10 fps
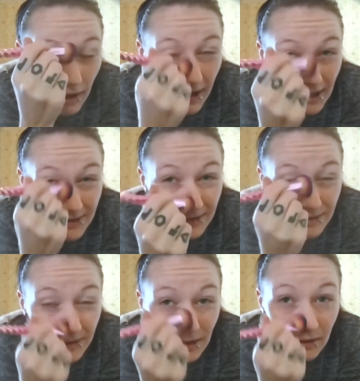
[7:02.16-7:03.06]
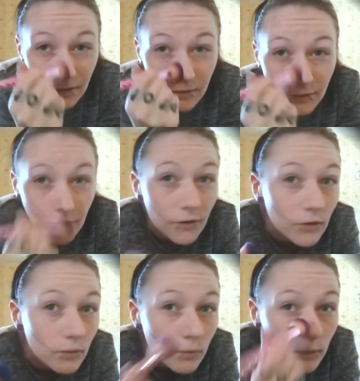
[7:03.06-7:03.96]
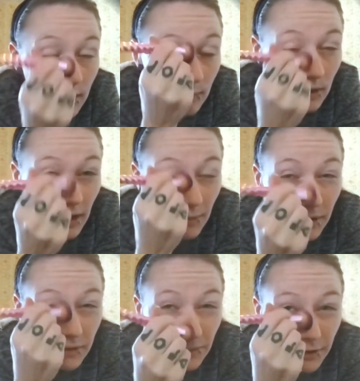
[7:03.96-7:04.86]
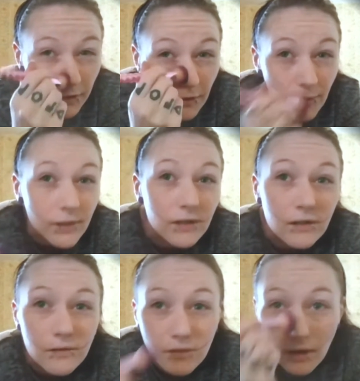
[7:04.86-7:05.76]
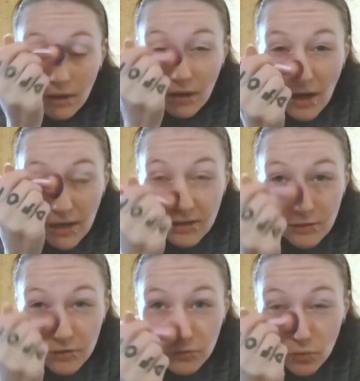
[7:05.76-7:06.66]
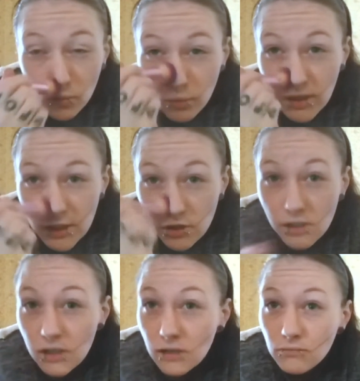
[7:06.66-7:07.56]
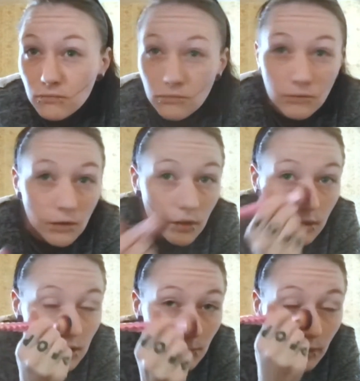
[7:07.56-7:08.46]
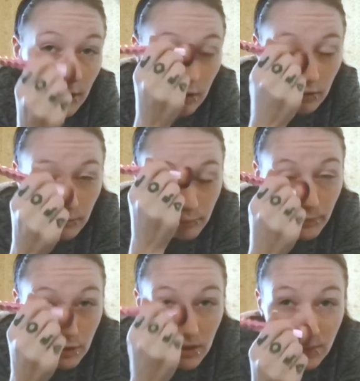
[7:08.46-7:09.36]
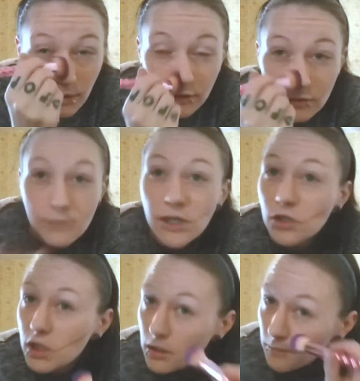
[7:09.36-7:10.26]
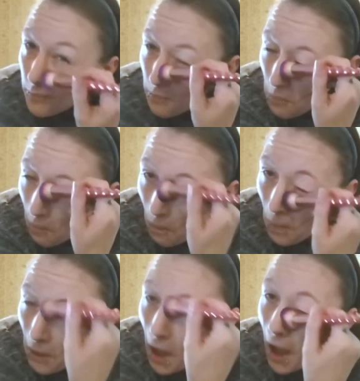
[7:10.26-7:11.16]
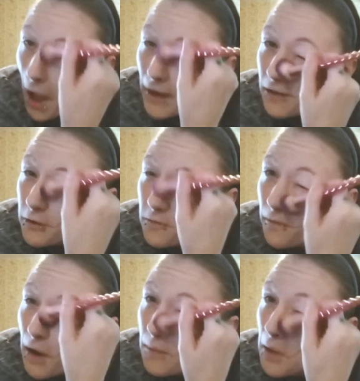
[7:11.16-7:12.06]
a stick or cream type couture, you're going to want to use like a squeegee looking beauty blender spongy. I couldn't find